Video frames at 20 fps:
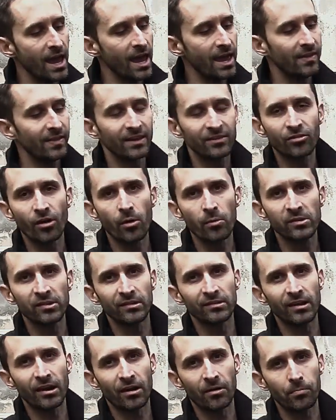and that's always a
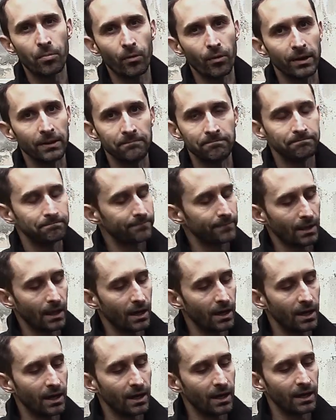tear point.
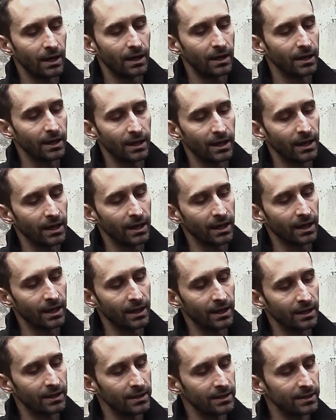
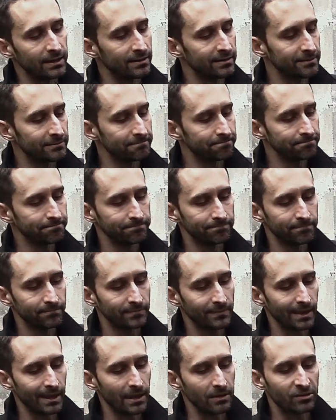And
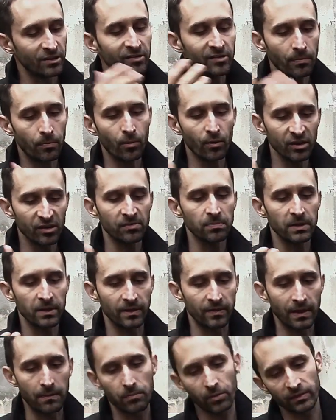it disappoints me that
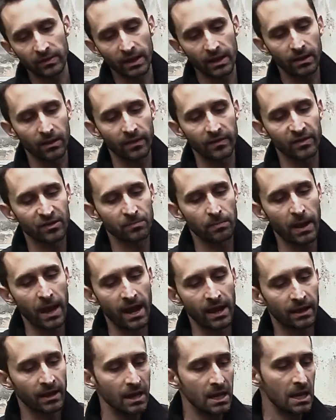they put that on this
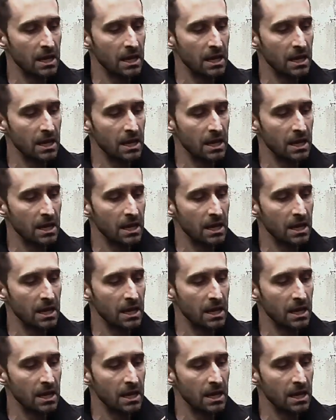pack.